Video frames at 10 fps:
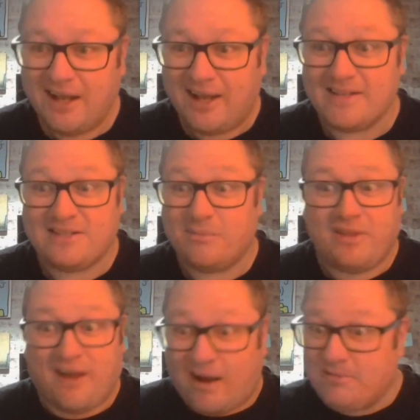It's something
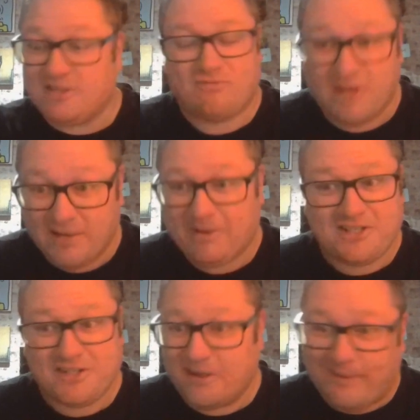that I'm just really
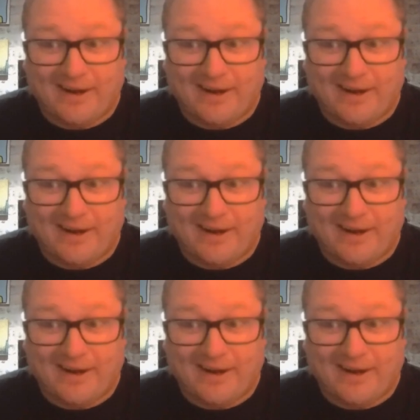passionate about.